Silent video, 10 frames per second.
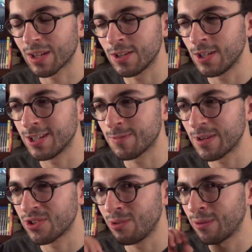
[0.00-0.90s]

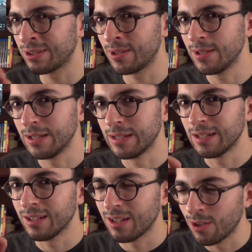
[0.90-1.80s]
especially with the,
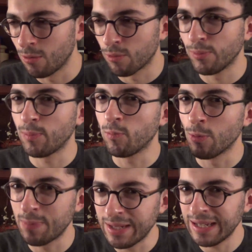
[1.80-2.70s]
you know,
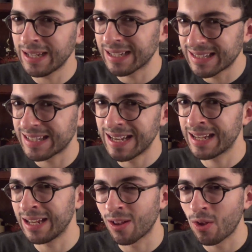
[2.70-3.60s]
repeating
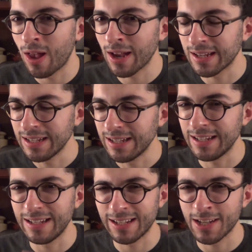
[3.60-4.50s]
ticking clock.
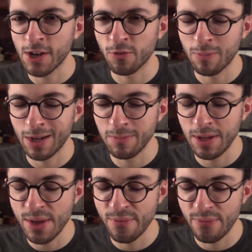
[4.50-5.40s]
It kind of reminded
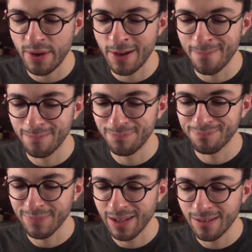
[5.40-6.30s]
me of
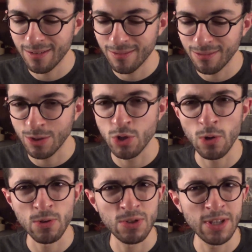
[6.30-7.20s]
the
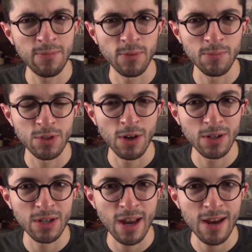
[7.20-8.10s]
Joker's theme from
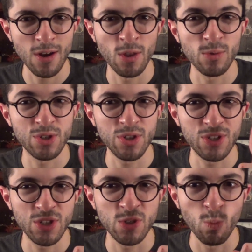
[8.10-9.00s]
Dark Knight. In other words,
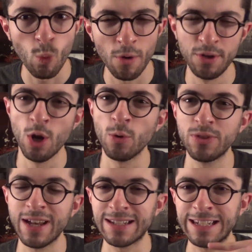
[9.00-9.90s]
it's just one
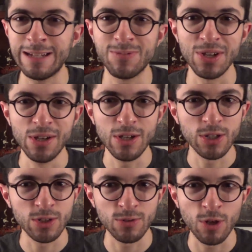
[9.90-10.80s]
note that keeps
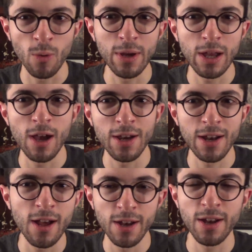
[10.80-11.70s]
going on
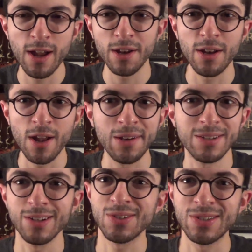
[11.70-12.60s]
and on and on and on
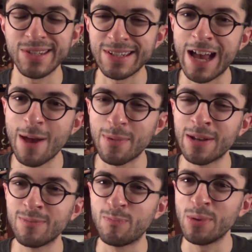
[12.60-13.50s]
and doesn't stop
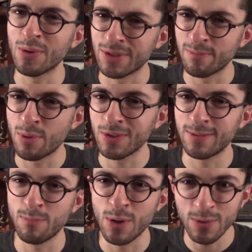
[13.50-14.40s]
and builds and
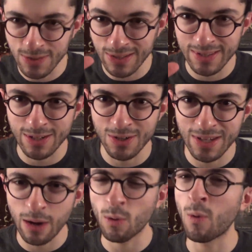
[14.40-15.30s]
builds and builds. It
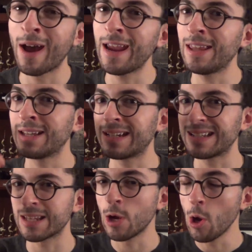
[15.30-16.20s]
starts out quiet and then
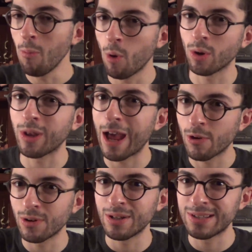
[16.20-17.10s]
gets more
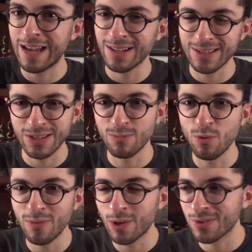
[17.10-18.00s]
louder and intense as the
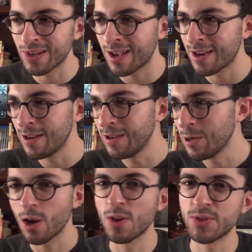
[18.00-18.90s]
movie goes on.
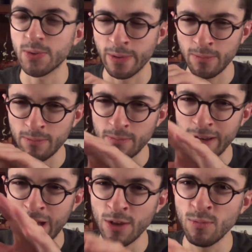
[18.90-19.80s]
And also
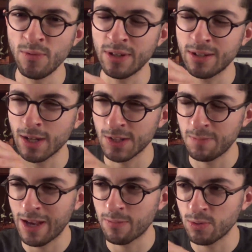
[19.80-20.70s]
how the movie cuts
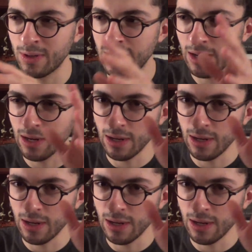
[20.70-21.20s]
back between